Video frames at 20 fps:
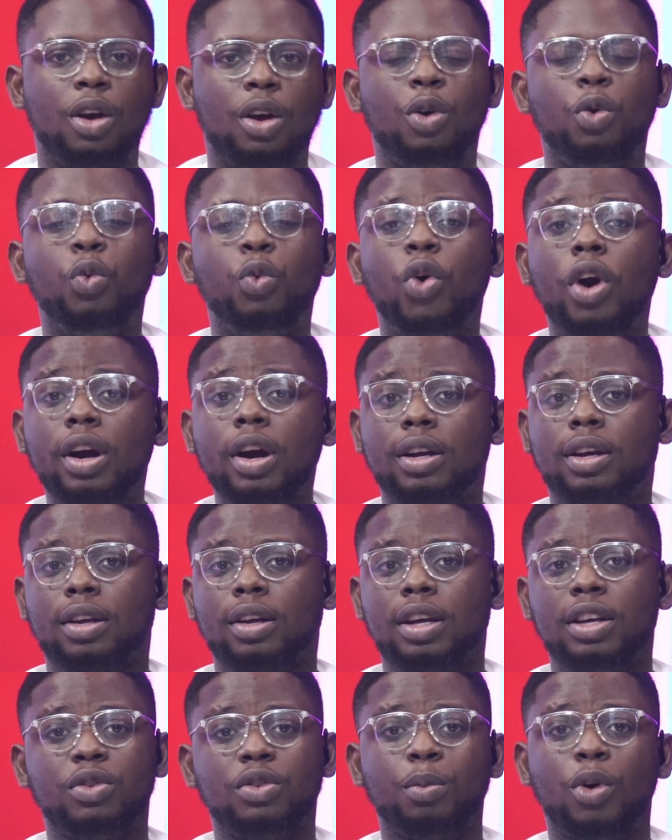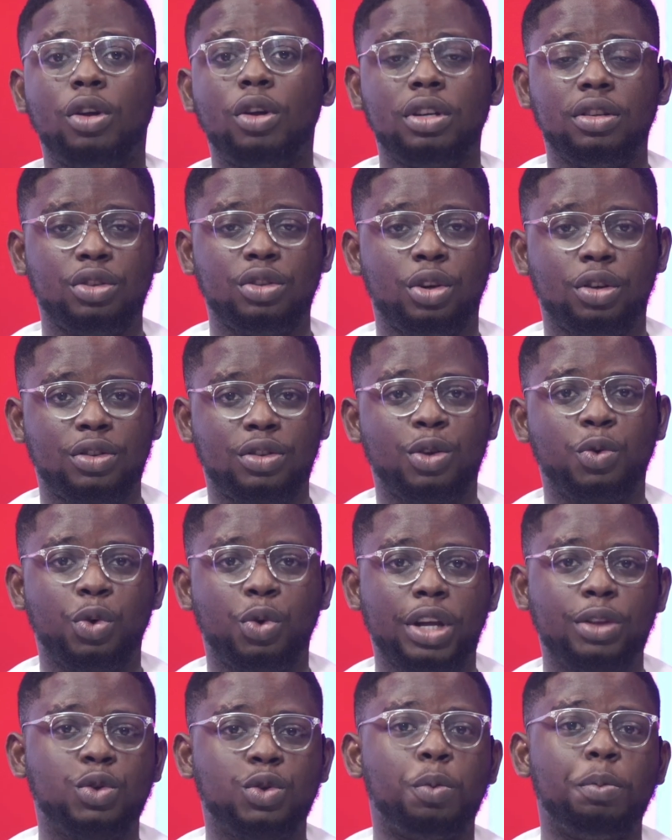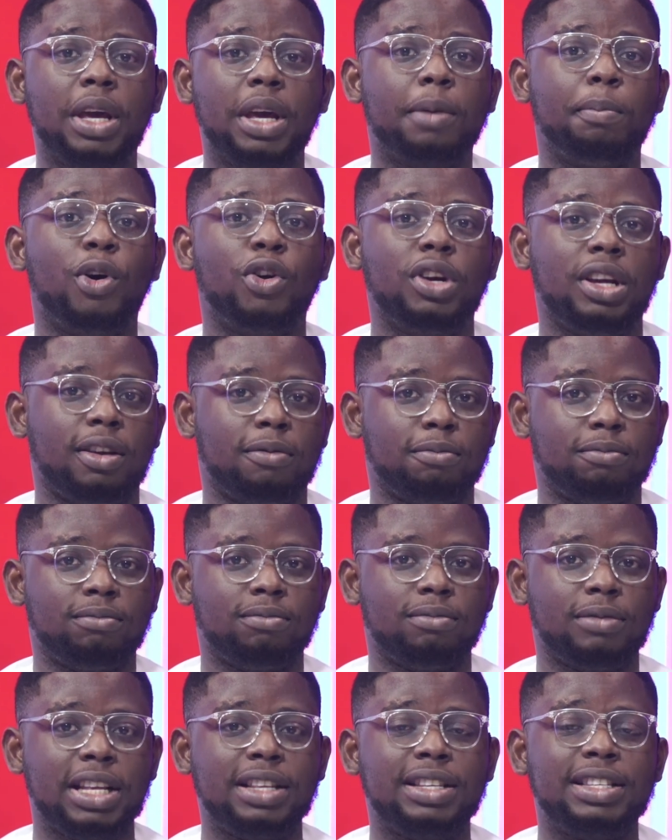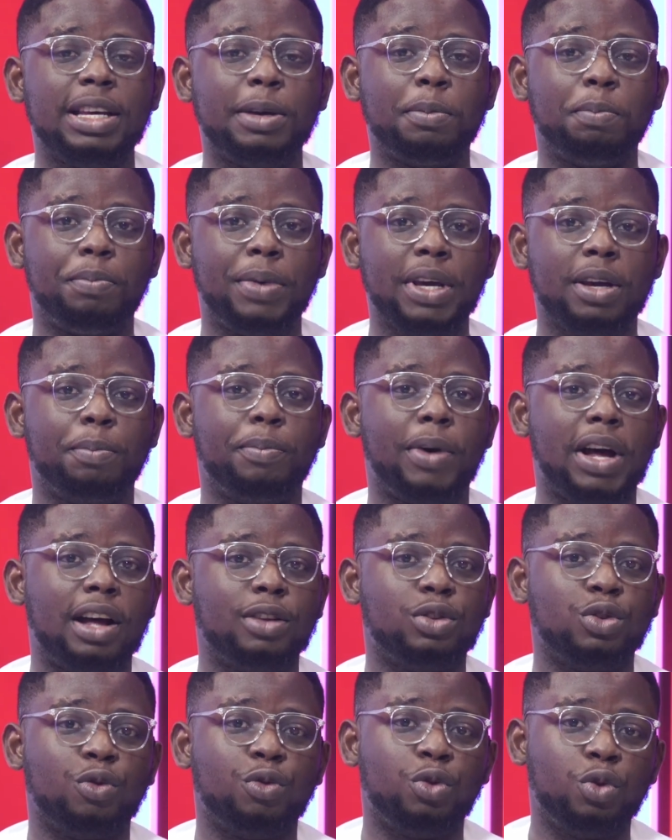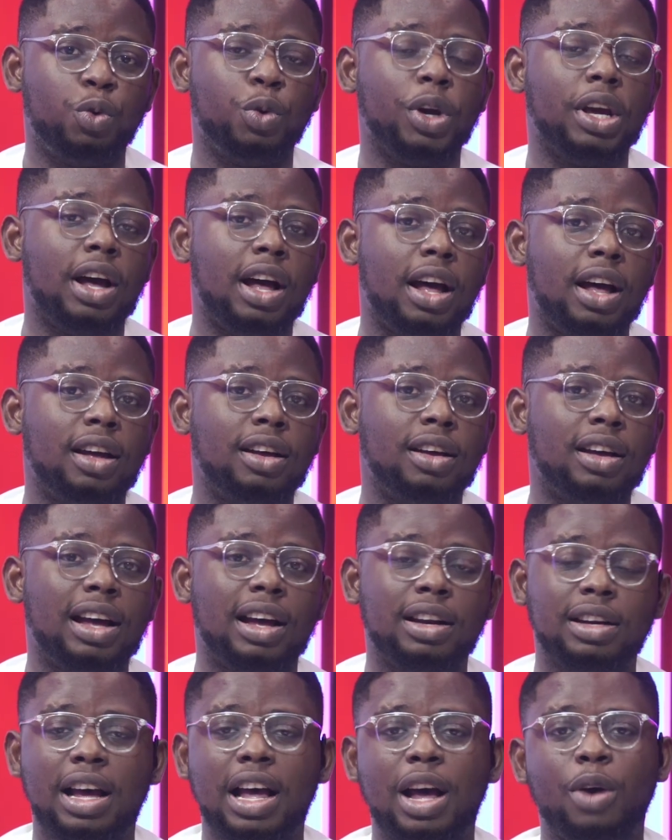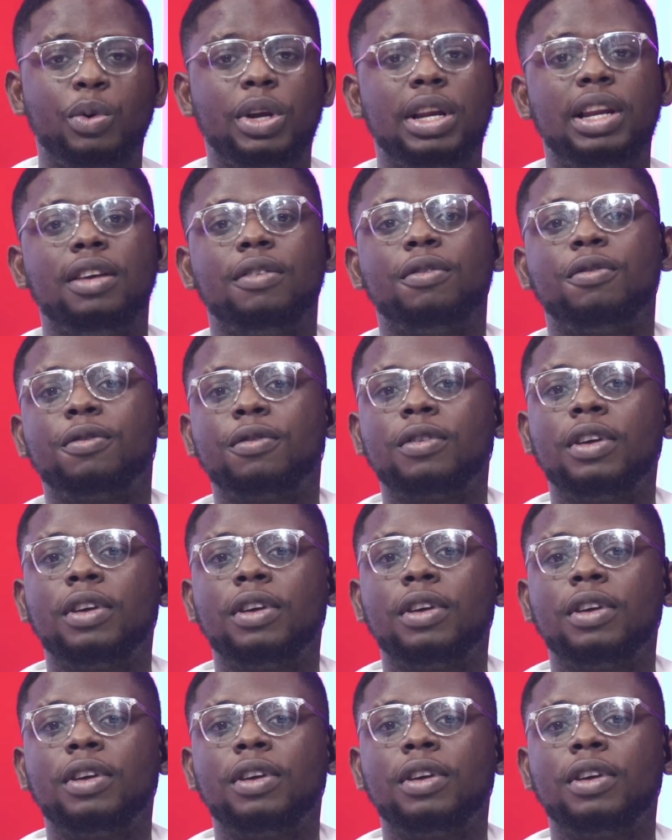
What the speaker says: Work is more than just a way to make money. It's a big part of who we are and how we live.